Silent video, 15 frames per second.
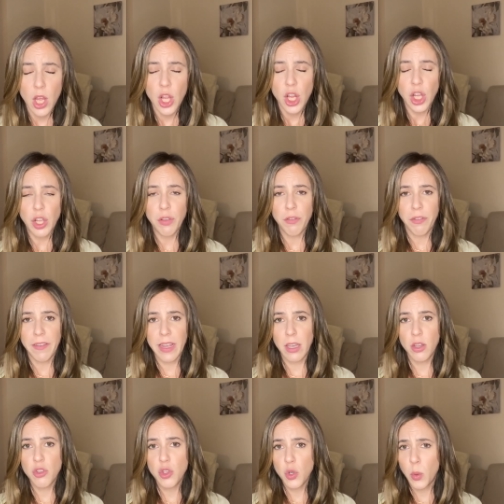You
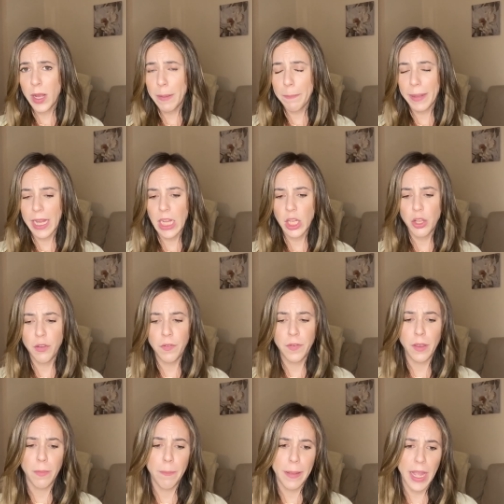feel joint pain, you
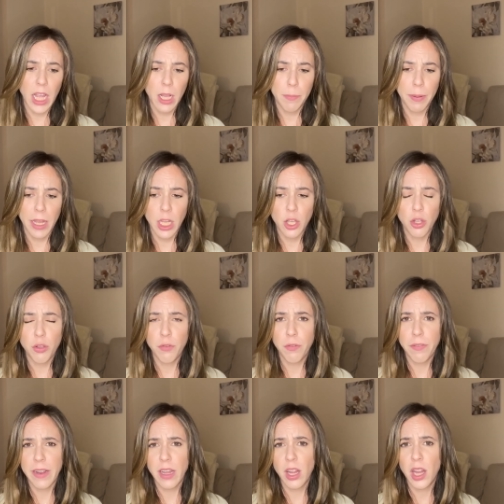feel back pain, you
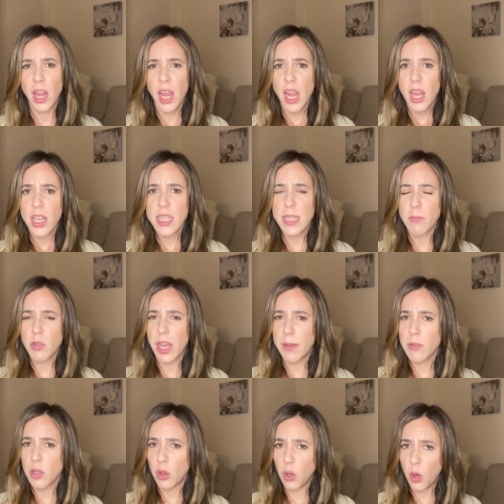feel
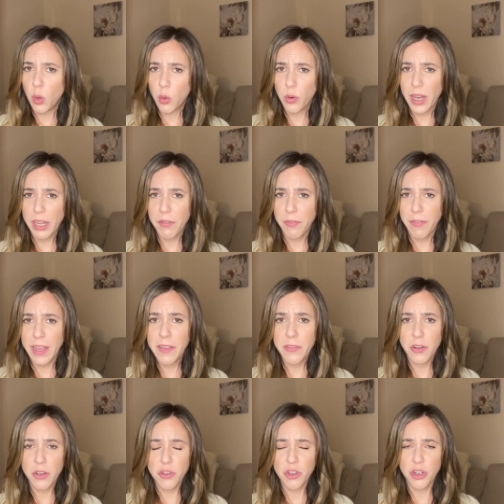sometimes low grade
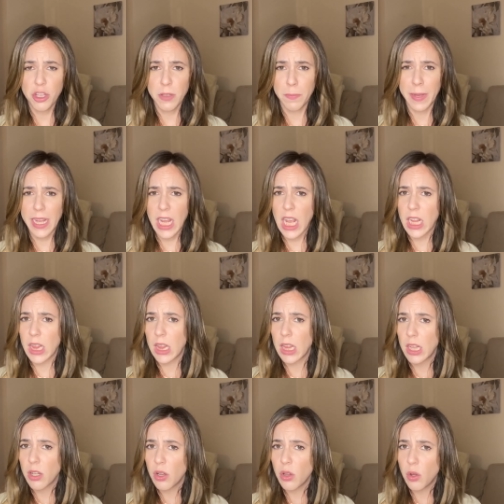fevers. You're spiking
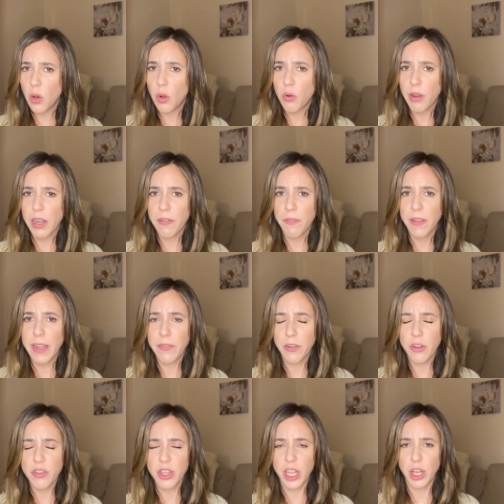little low grade
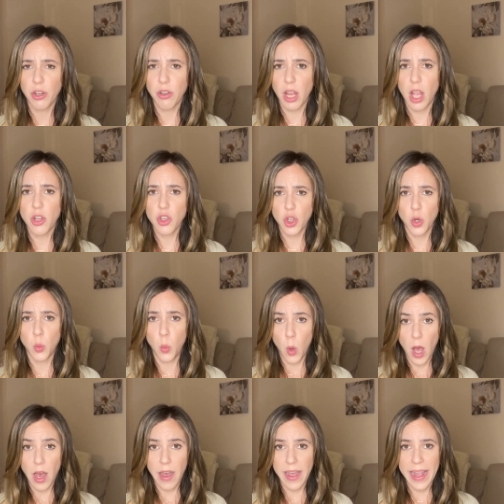fevers that you're not sure
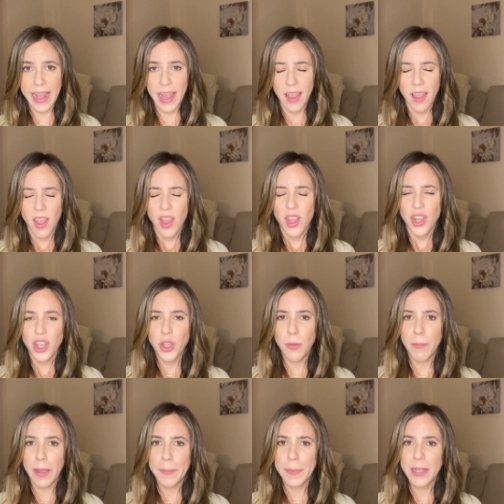why. You
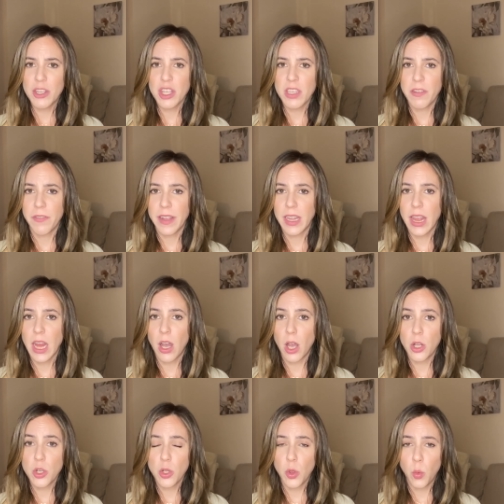might be just feeling
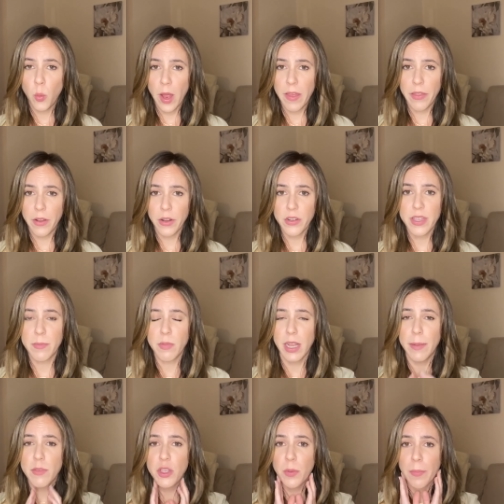under the weather.
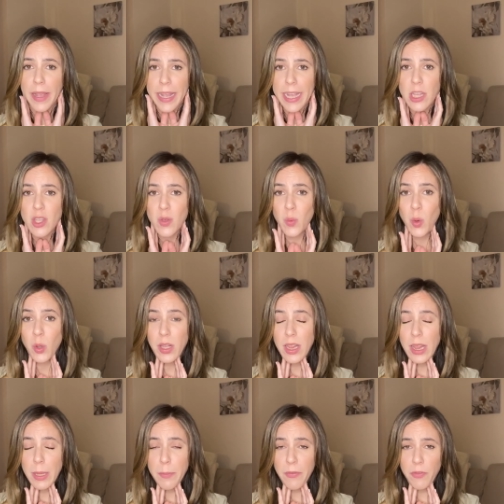Sometimes you might get swollen
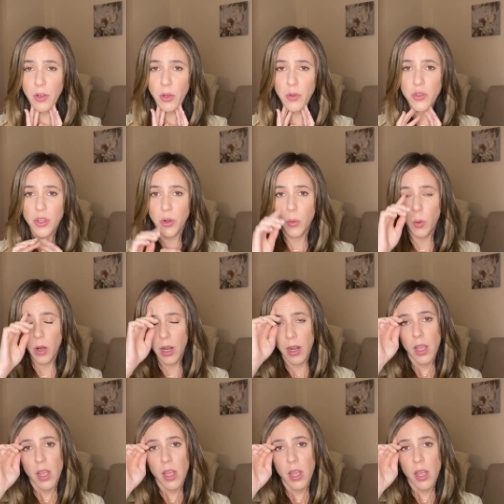lymph nodes or